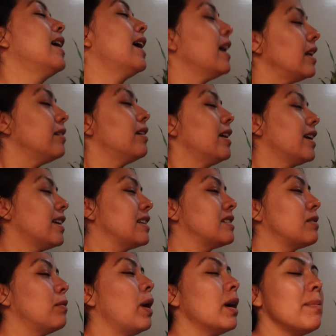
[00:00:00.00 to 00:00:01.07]
Anyways,
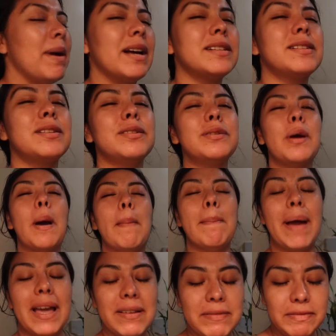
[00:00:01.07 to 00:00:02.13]
welcome back to
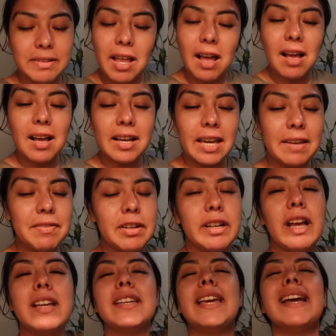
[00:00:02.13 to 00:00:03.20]
my vlog. If you're
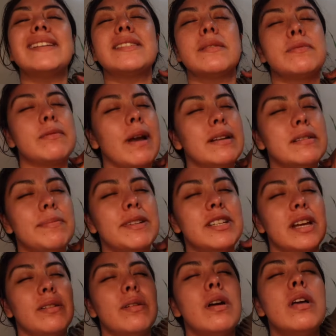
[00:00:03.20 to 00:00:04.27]
not yet subscribed to my
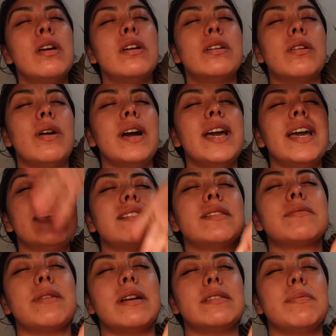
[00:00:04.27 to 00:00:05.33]
channel, go ahead and
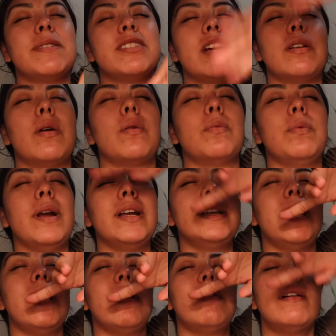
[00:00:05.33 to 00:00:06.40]
subscribe to my channel right
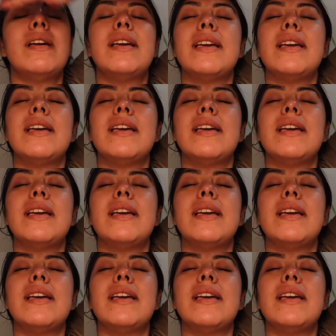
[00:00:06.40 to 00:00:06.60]
now.